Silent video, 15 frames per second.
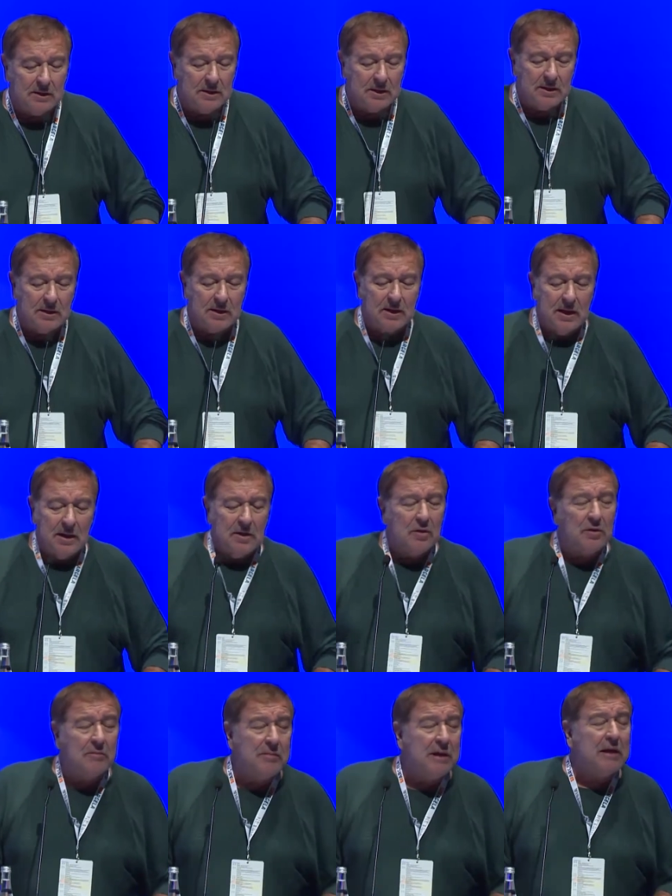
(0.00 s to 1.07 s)
you
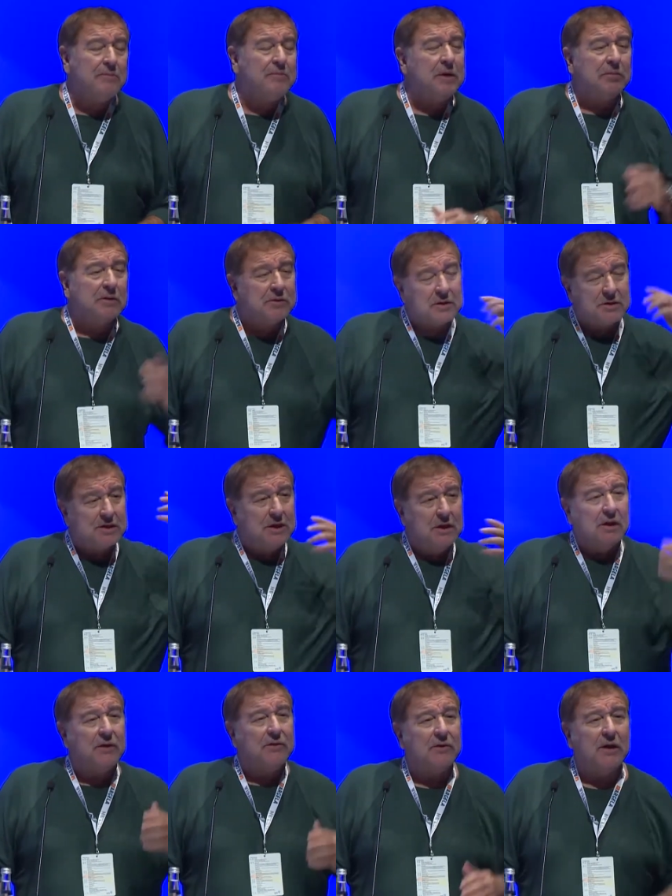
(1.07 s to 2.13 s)
know, many people just
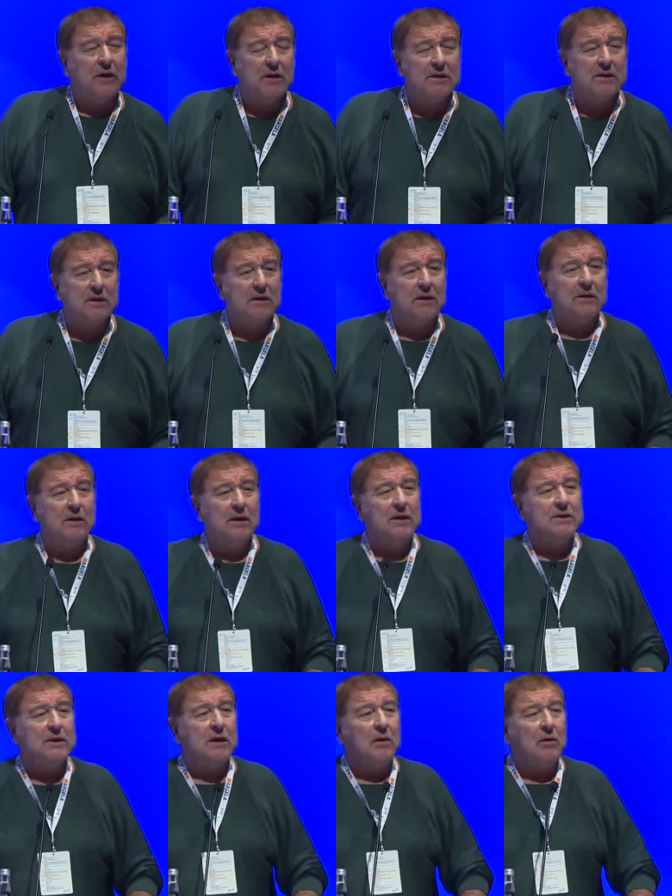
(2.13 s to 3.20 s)
hear things and then they
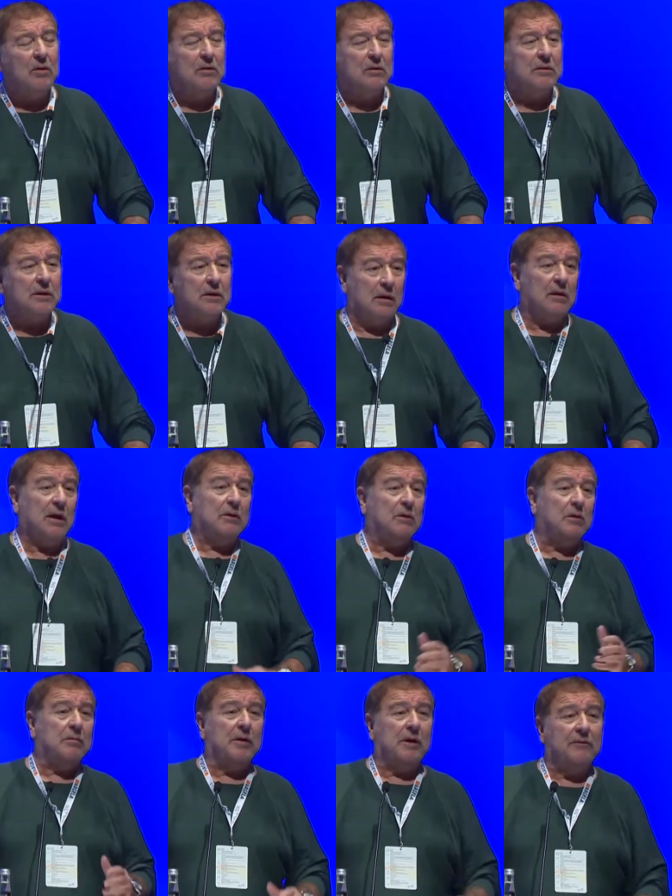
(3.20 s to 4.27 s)
say, oh, you know, I
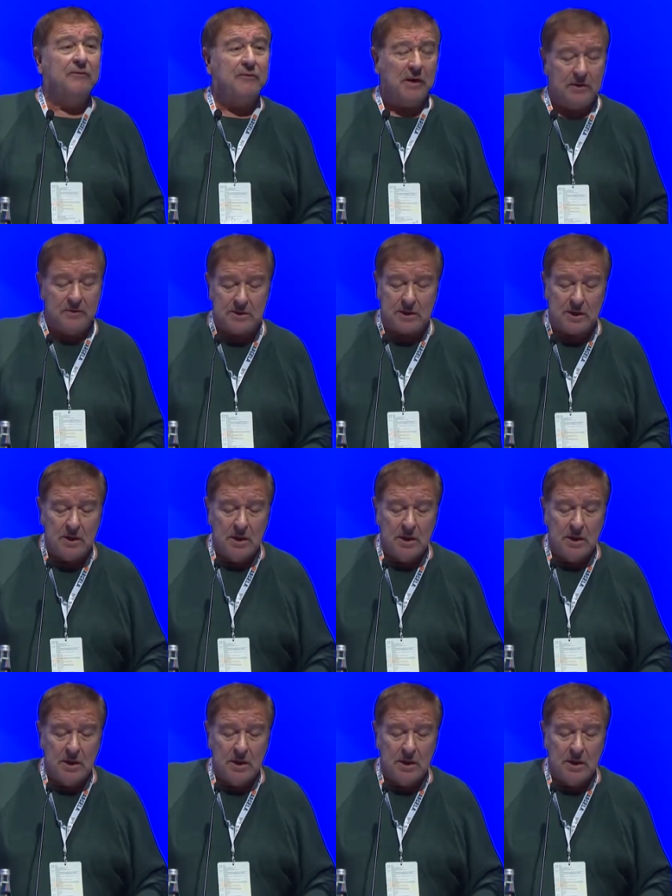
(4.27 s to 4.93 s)
know about 5G.